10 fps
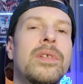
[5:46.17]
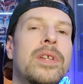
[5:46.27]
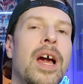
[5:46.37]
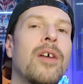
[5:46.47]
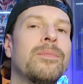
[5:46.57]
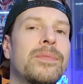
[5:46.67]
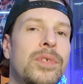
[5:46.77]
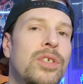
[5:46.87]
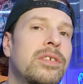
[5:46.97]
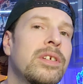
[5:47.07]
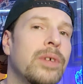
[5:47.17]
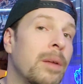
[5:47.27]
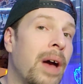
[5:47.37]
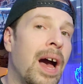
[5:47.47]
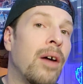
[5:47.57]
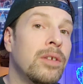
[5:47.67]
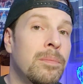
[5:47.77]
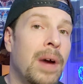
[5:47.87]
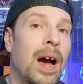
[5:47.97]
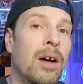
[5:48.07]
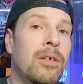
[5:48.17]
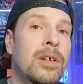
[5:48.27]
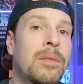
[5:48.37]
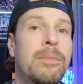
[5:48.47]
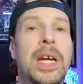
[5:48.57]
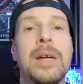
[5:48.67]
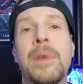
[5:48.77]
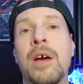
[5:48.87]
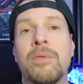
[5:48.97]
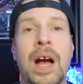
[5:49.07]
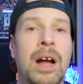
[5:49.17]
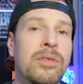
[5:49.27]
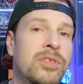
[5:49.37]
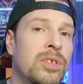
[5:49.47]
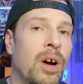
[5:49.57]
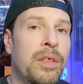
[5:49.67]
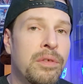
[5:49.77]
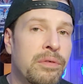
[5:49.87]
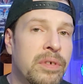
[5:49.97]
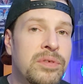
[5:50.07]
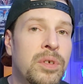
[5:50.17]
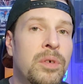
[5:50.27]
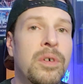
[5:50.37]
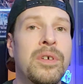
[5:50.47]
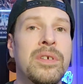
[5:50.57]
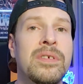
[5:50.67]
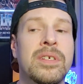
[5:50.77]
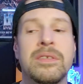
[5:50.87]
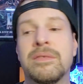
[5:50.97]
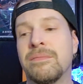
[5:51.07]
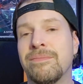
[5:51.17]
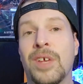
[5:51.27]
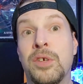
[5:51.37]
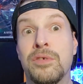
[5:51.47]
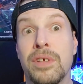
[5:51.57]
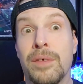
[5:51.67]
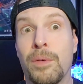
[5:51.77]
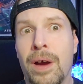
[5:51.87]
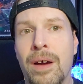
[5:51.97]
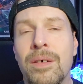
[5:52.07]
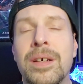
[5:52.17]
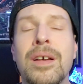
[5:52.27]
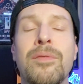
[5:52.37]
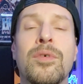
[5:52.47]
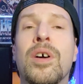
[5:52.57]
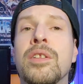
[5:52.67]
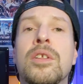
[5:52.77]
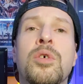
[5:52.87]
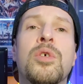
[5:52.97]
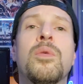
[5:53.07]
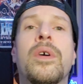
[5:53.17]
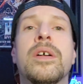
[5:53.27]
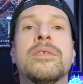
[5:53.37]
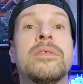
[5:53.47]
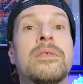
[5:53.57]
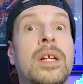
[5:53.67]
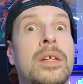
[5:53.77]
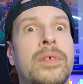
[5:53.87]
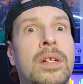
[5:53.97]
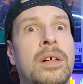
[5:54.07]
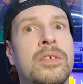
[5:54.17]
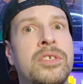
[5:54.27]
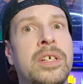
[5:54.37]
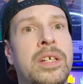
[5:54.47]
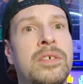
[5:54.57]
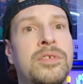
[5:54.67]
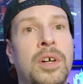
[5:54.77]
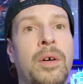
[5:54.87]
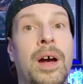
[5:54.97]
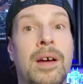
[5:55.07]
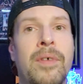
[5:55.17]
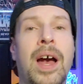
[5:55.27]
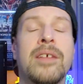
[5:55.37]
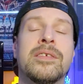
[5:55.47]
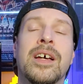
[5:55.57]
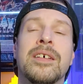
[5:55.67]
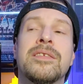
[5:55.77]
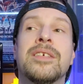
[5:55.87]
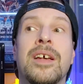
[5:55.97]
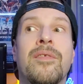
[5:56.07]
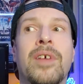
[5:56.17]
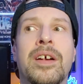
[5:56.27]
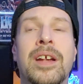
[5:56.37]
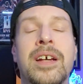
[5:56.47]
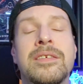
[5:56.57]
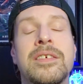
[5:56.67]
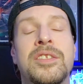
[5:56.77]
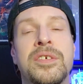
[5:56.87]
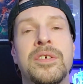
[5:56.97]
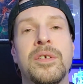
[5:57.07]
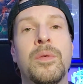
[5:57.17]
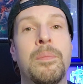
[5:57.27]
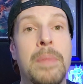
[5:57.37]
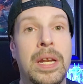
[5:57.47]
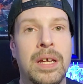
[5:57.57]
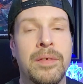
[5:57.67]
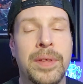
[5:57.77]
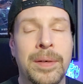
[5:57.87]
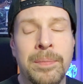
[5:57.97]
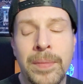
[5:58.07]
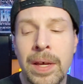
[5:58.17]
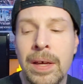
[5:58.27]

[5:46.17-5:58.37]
Now, usually when I'm out and about making my rounds to all the thrift stores, because I usually have a route for all the local ones, I live in a large city, so I have access very nicely to many of them.